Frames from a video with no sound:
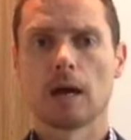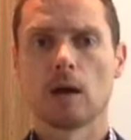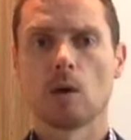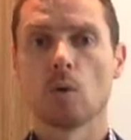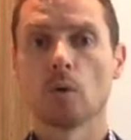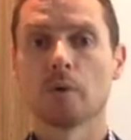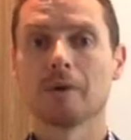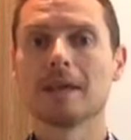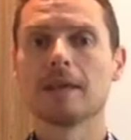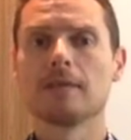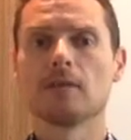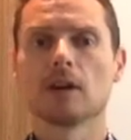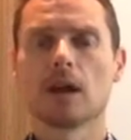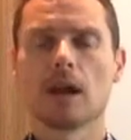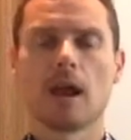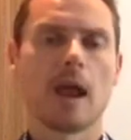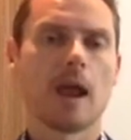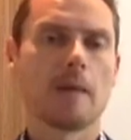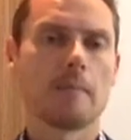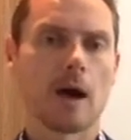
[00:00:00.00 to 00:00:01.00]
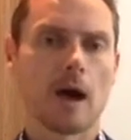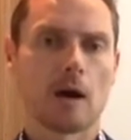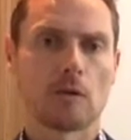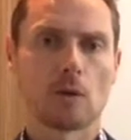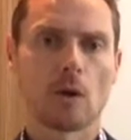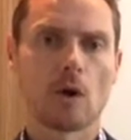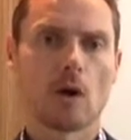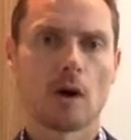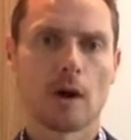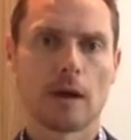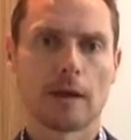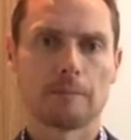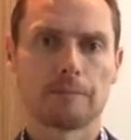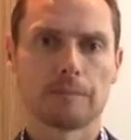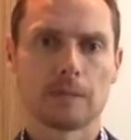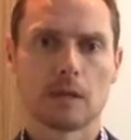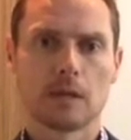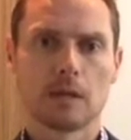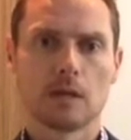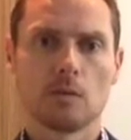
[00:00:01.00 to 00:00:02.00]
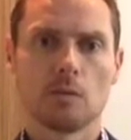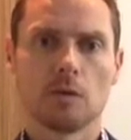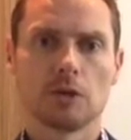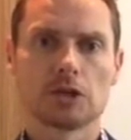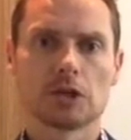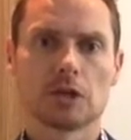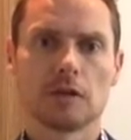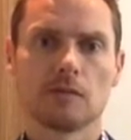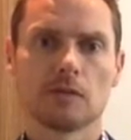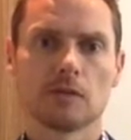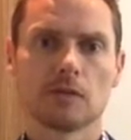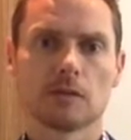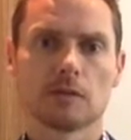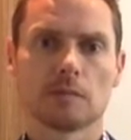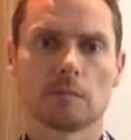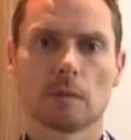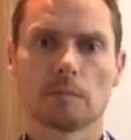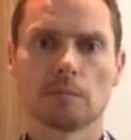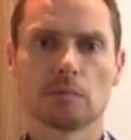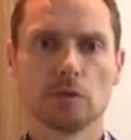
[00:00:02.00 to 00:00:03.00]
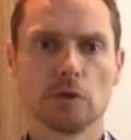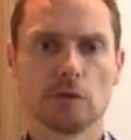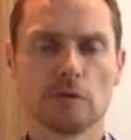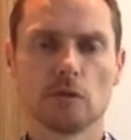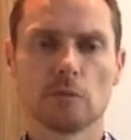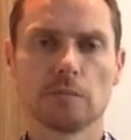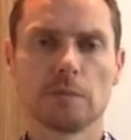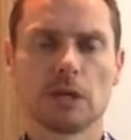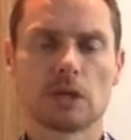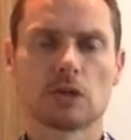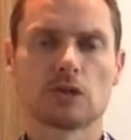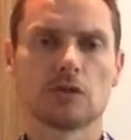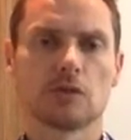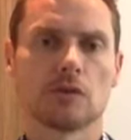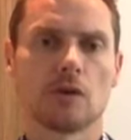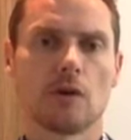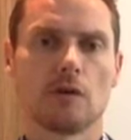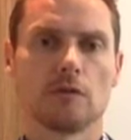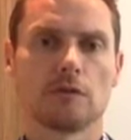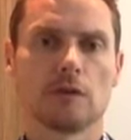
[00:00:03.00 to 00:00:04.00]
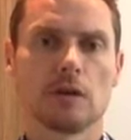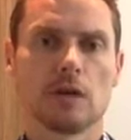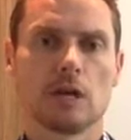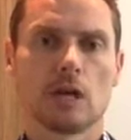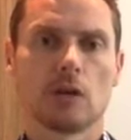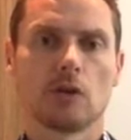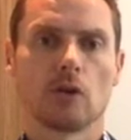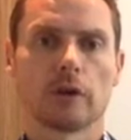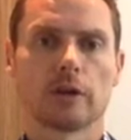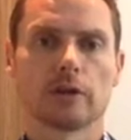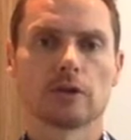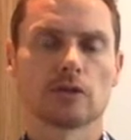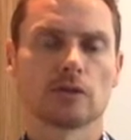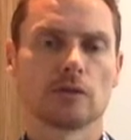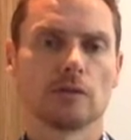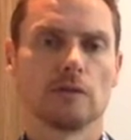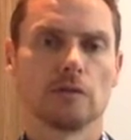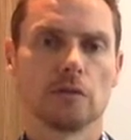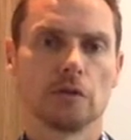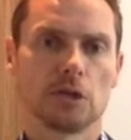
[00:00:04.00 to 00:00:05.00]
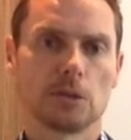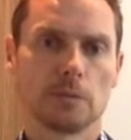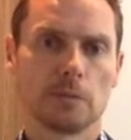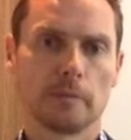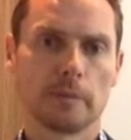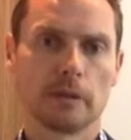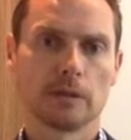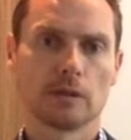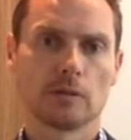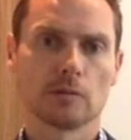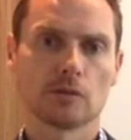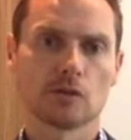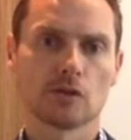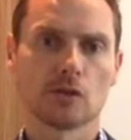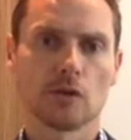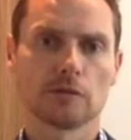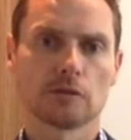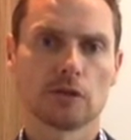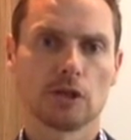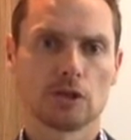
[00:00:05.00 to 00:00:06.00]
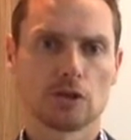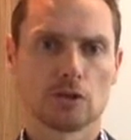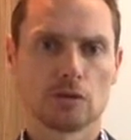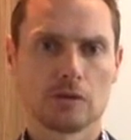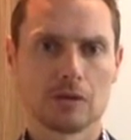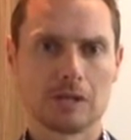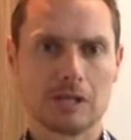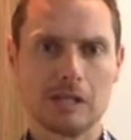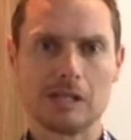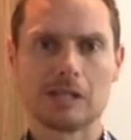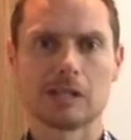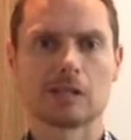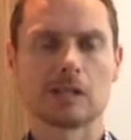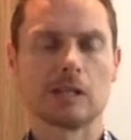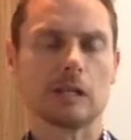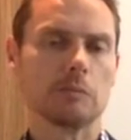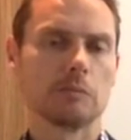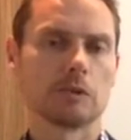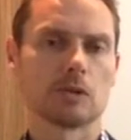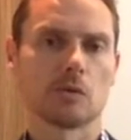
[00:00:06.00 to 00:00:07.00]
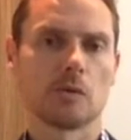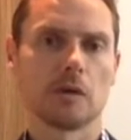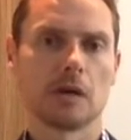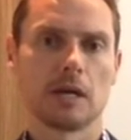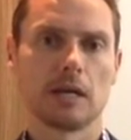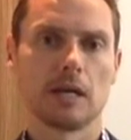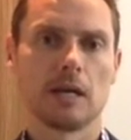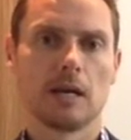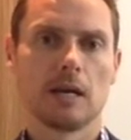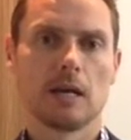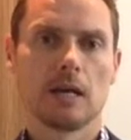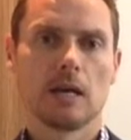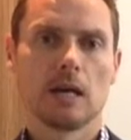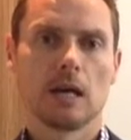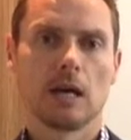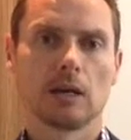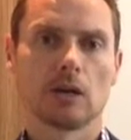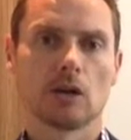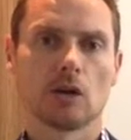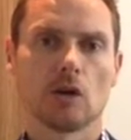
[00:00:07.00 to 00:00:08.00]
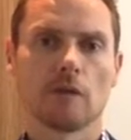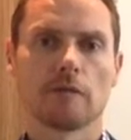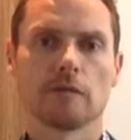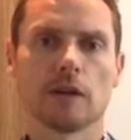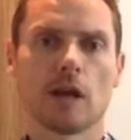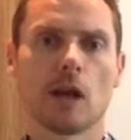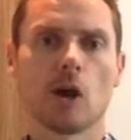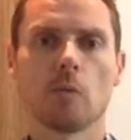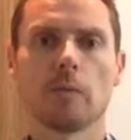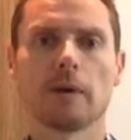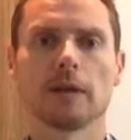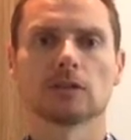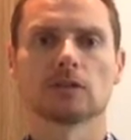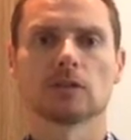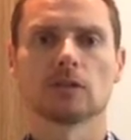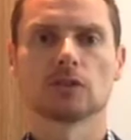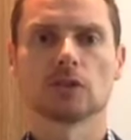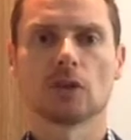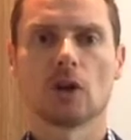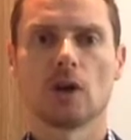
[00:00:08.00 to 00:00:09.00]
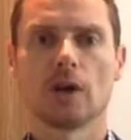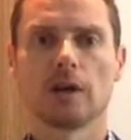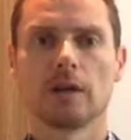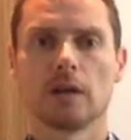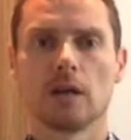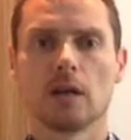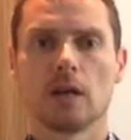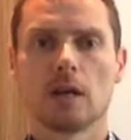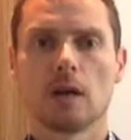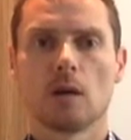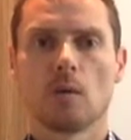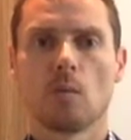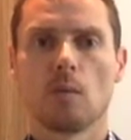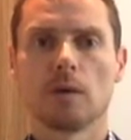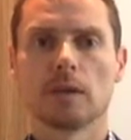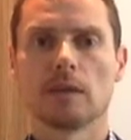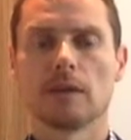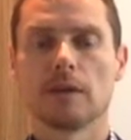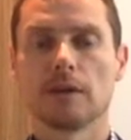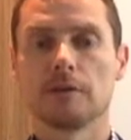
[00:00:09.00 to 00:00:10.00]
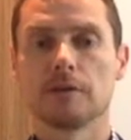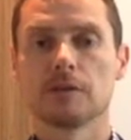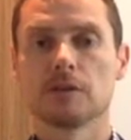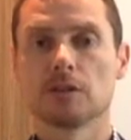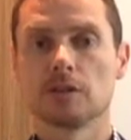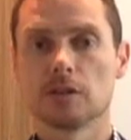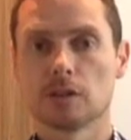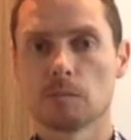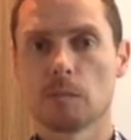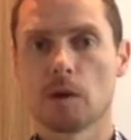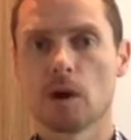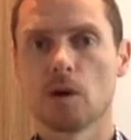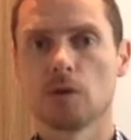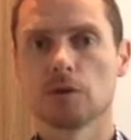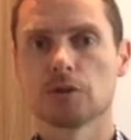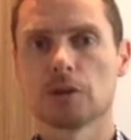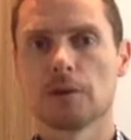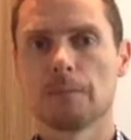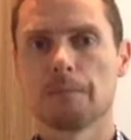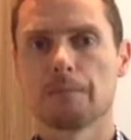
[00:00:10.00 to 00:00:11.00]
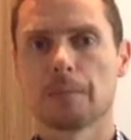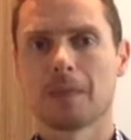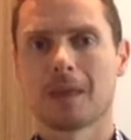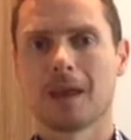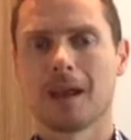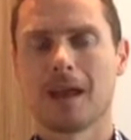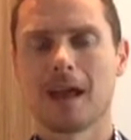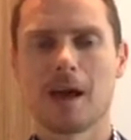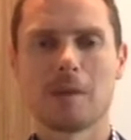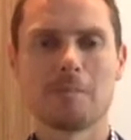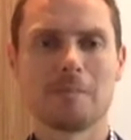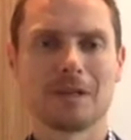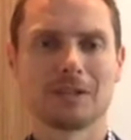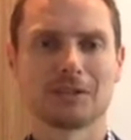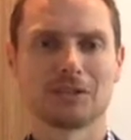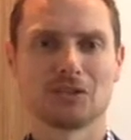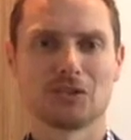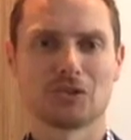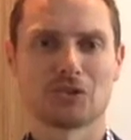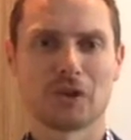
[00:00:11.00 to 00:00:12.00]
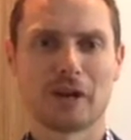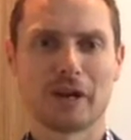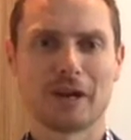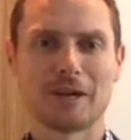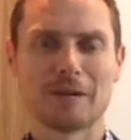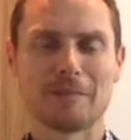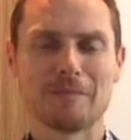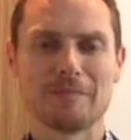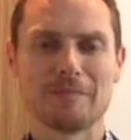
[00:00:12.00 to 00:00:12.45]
or even an MRI, which gives us beautiful pictures of not only just the vertebra but the soft tissue, the discs in between, and can often help us decide whether there is a disc bulge and how best to treat it.